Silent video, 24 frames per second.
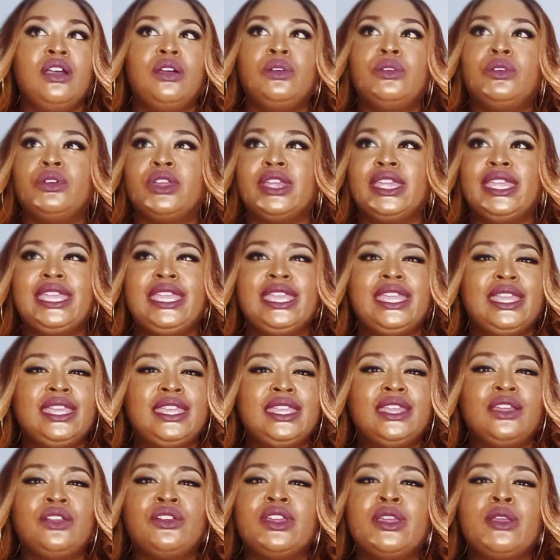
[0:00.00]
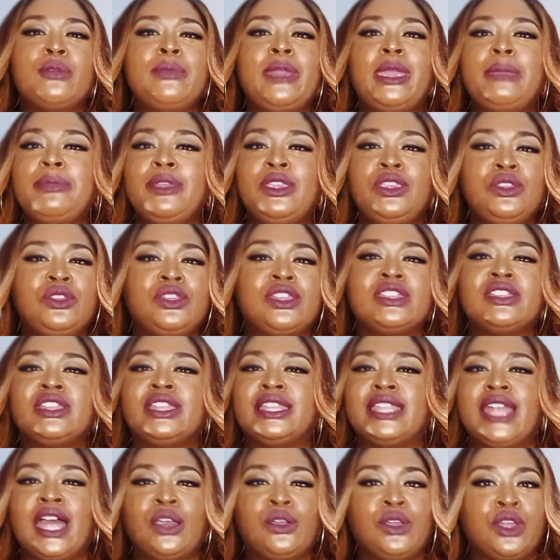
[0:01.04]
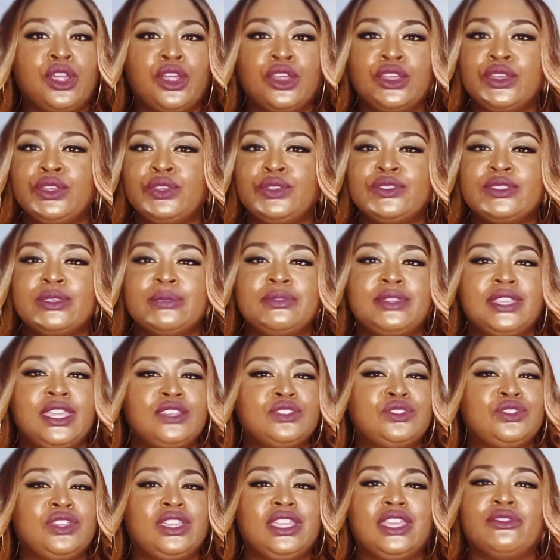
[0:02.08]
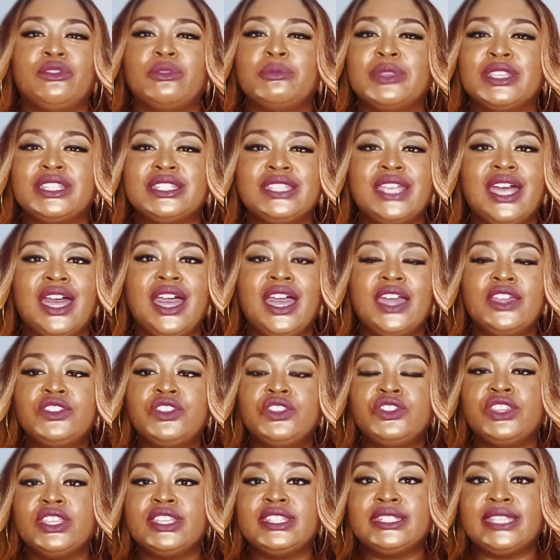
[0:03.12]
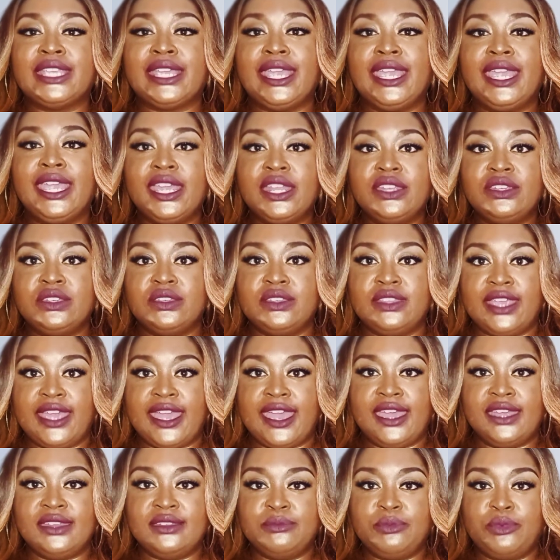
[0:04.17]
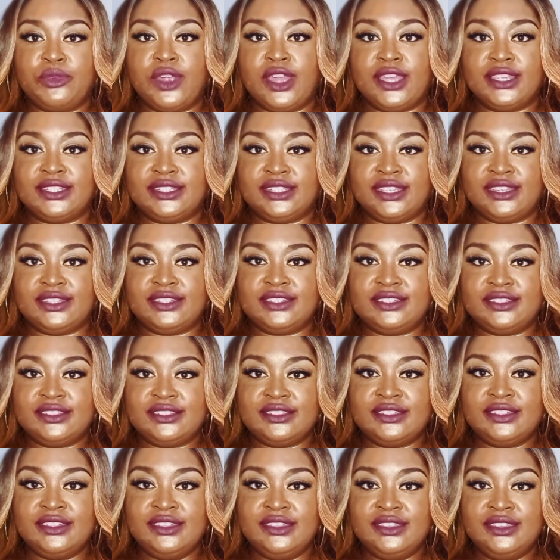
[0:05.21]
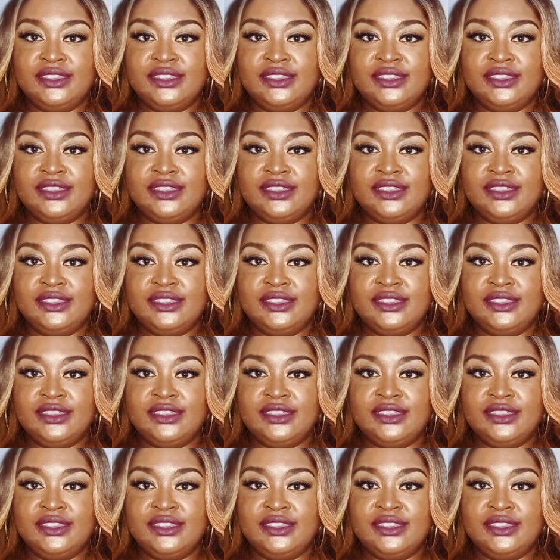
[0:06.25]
or maybe you can allow her to do some things. You can give a massage just to hinder that process.